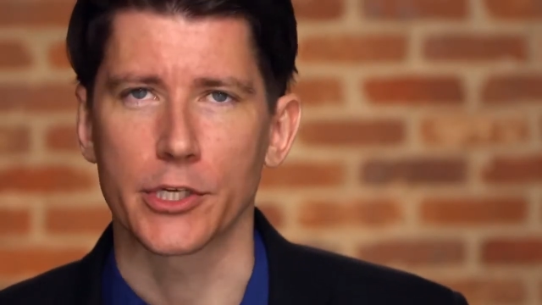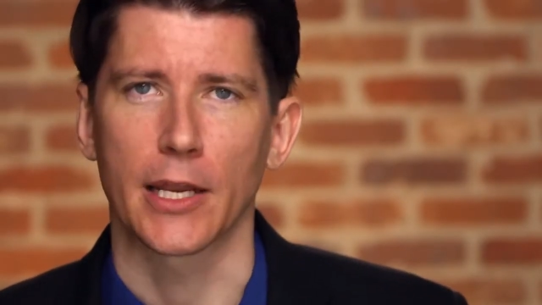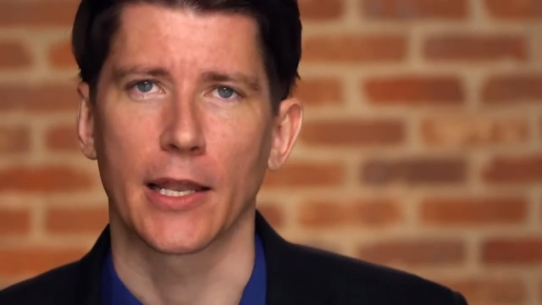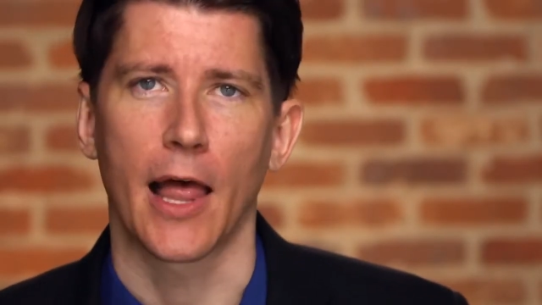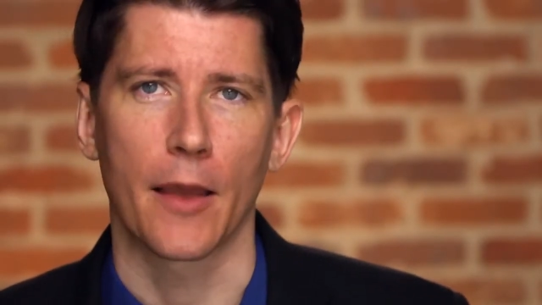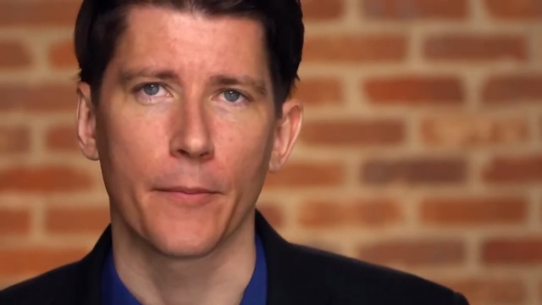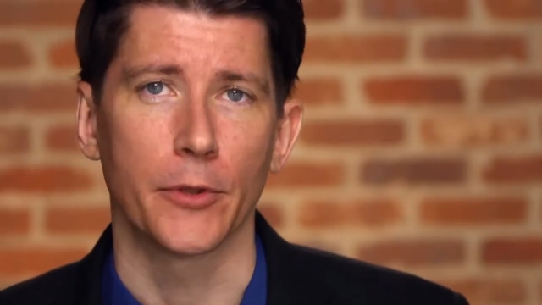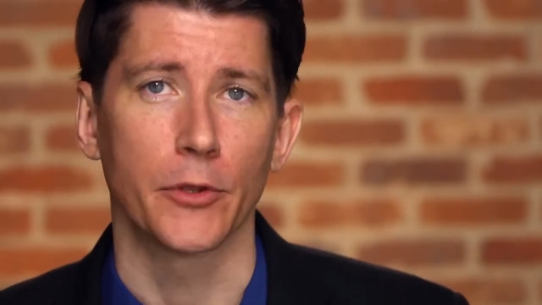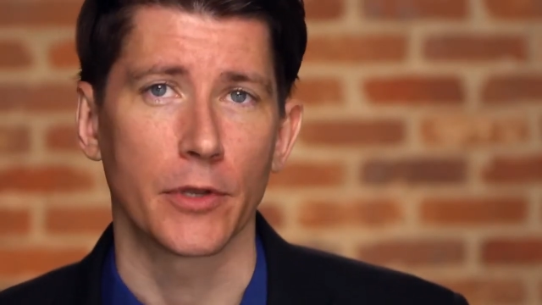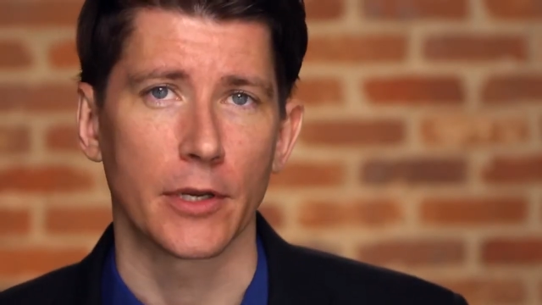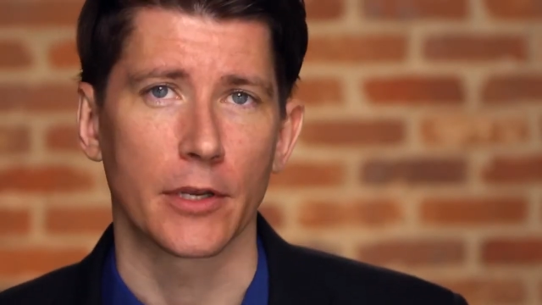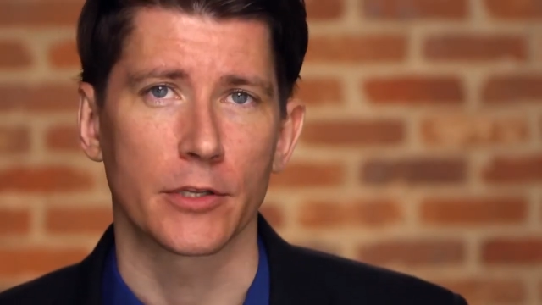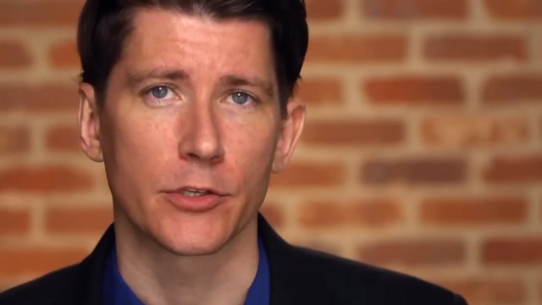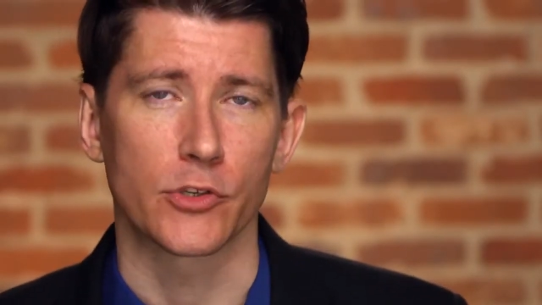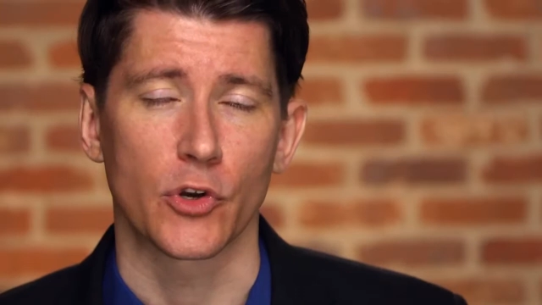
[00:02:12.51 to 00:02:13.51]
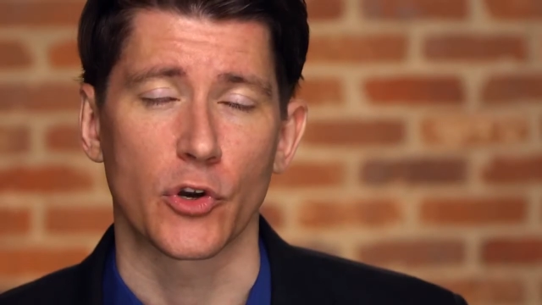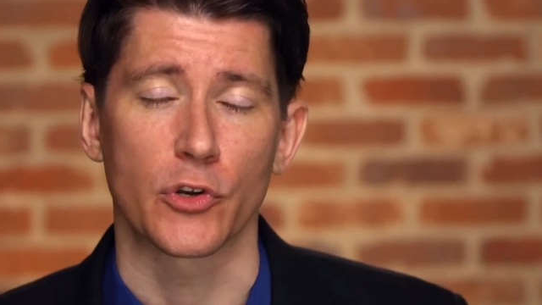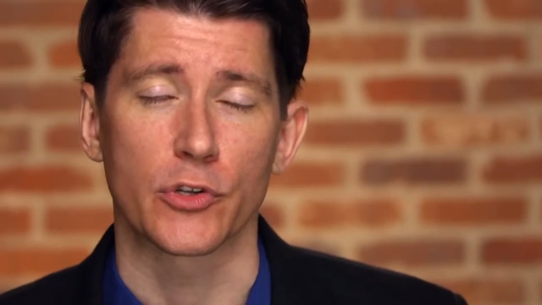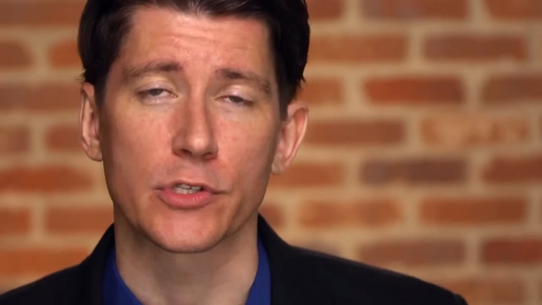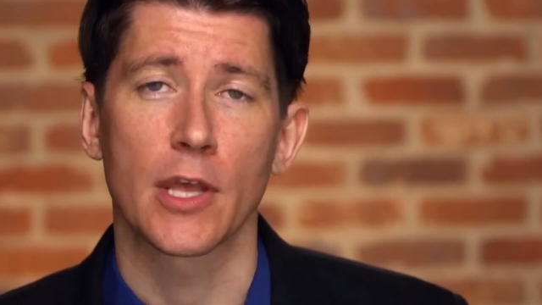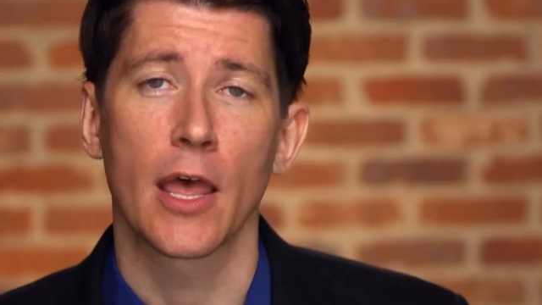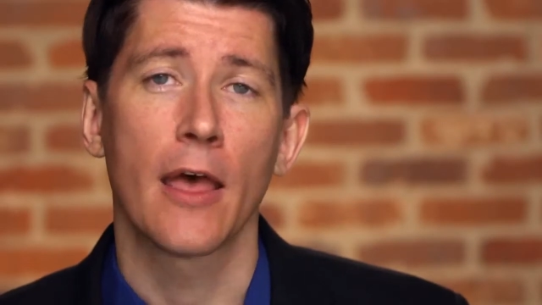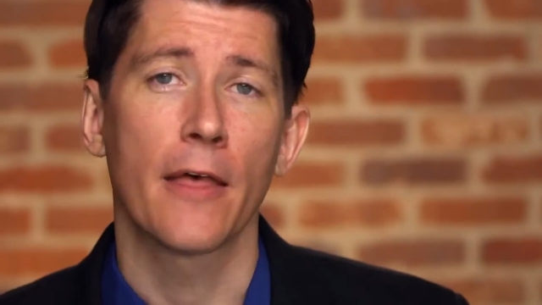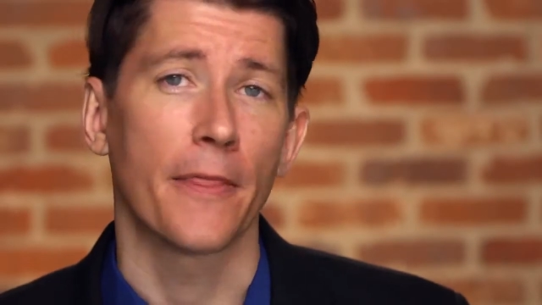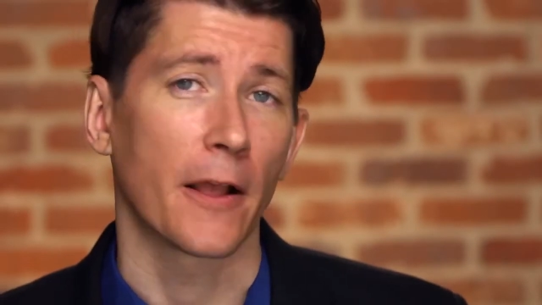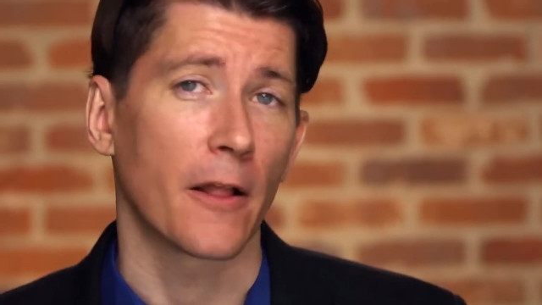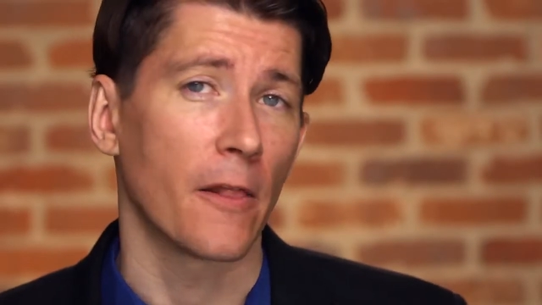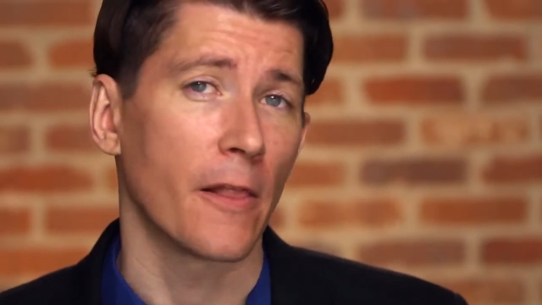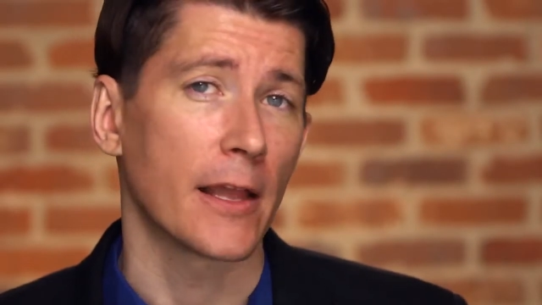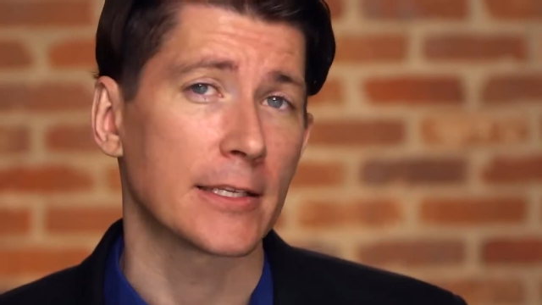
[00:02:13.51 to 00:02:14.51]
and liability concerns
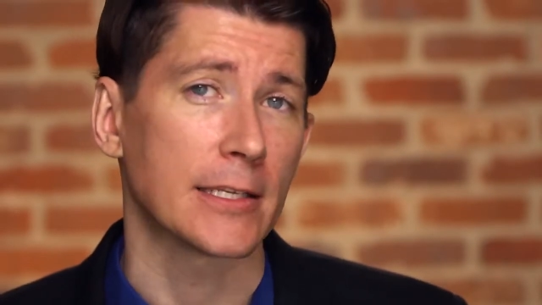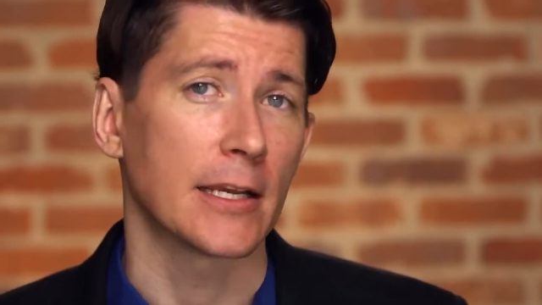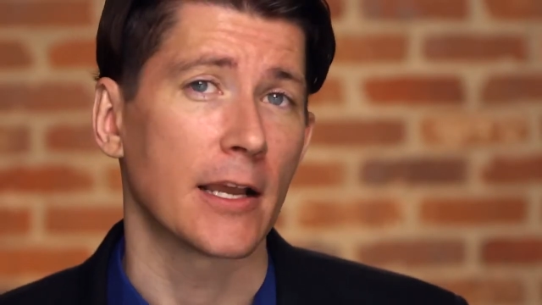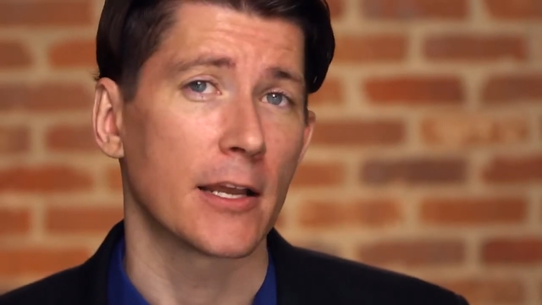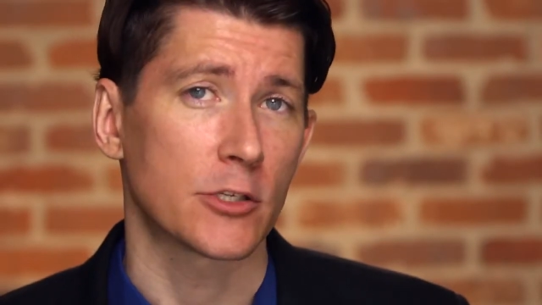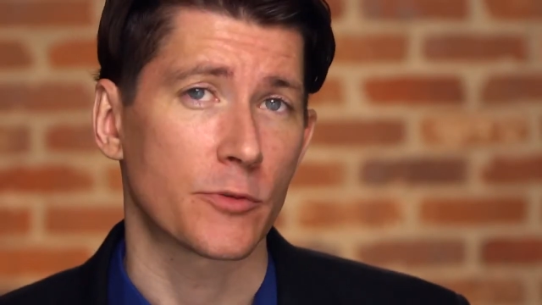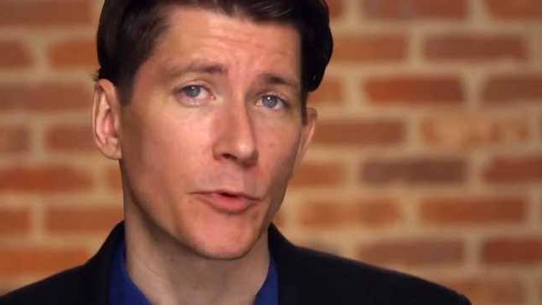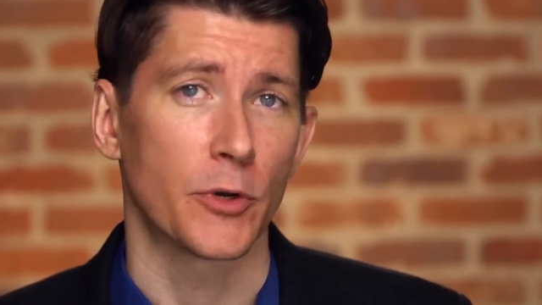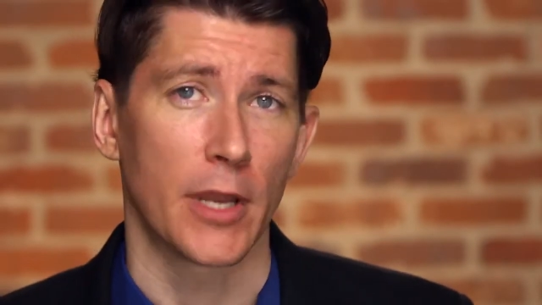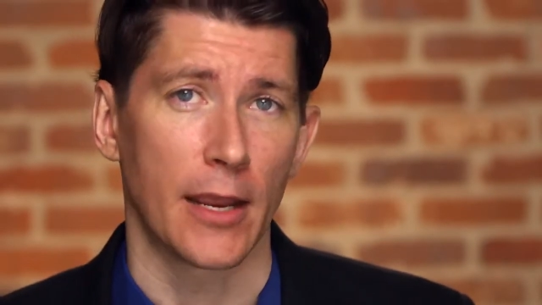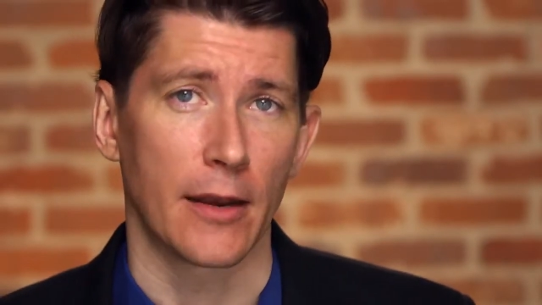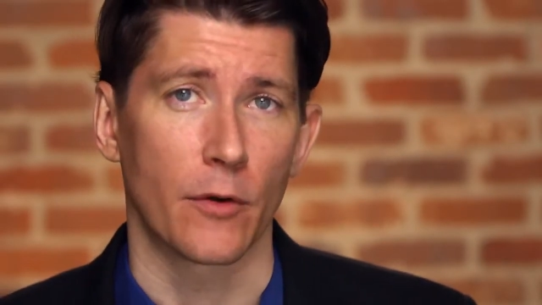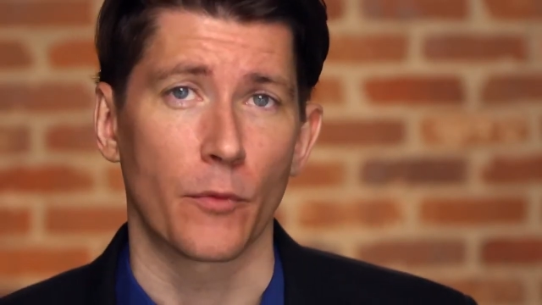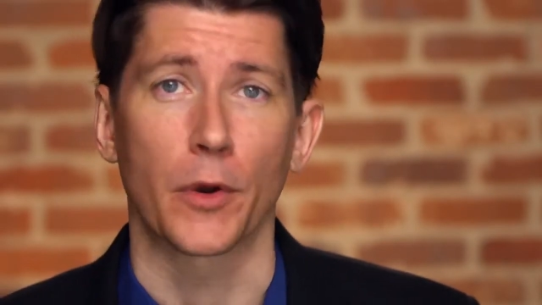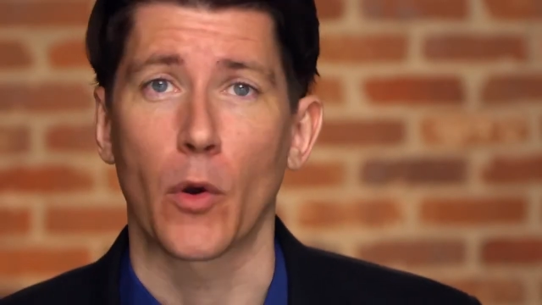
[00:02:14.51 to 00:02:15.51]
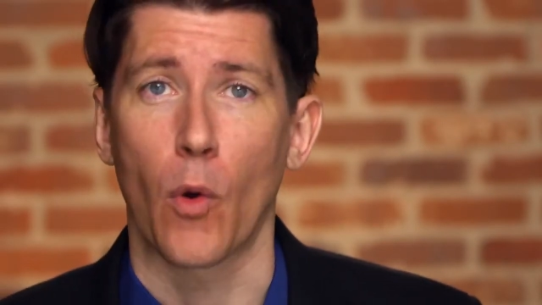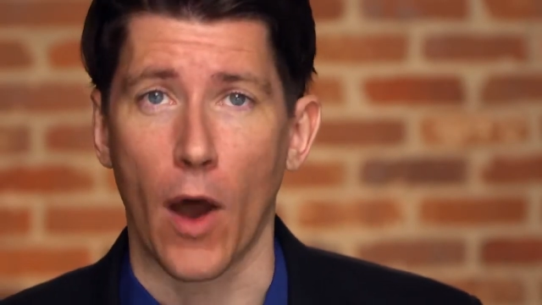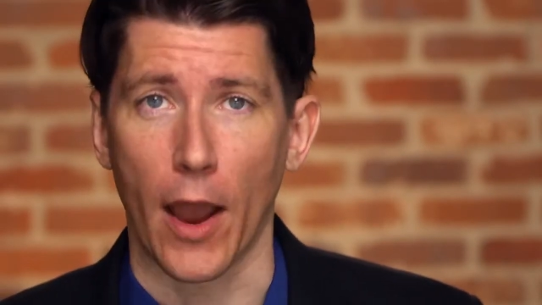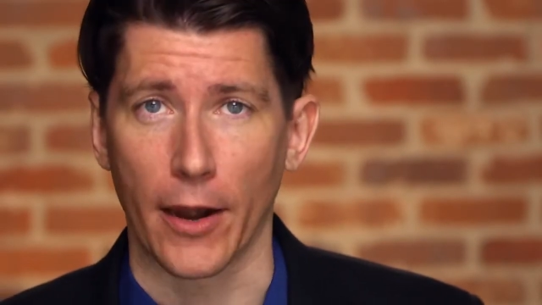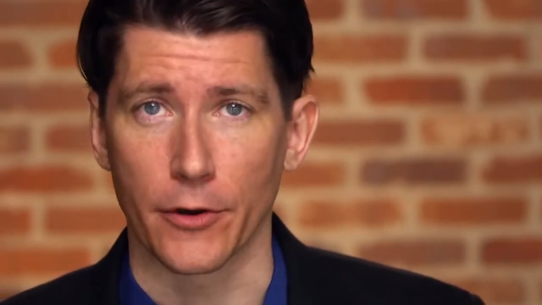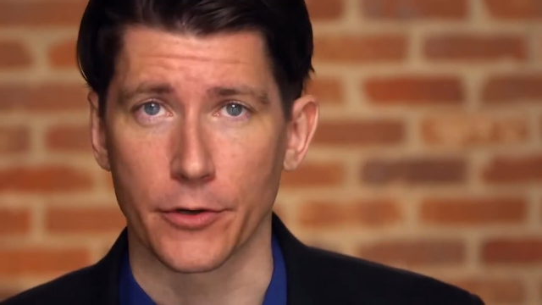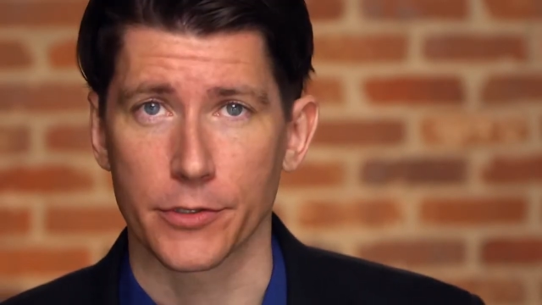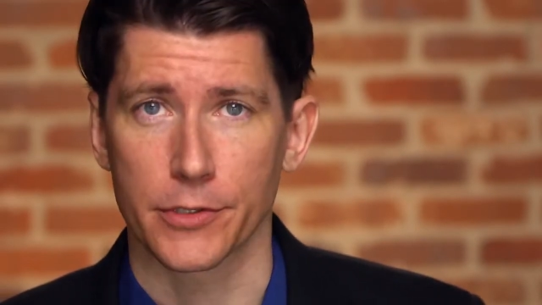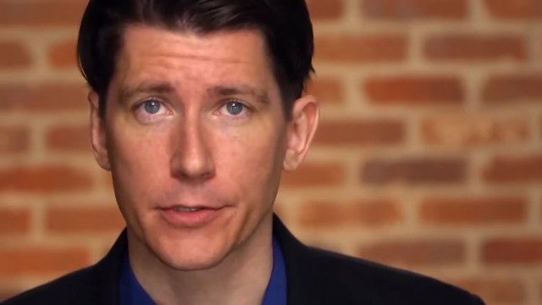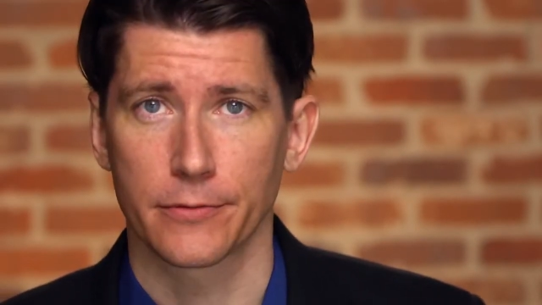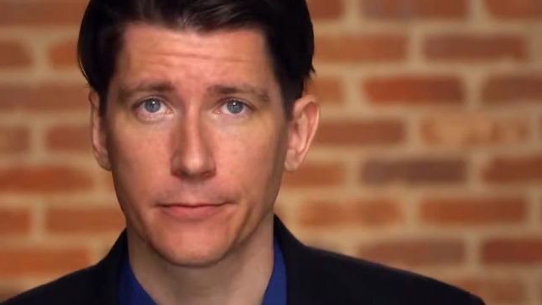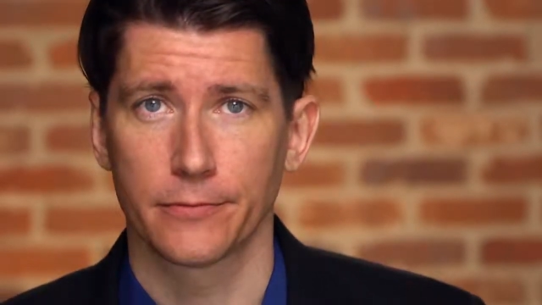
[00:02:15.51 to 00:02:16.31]
that collecting customer data requires.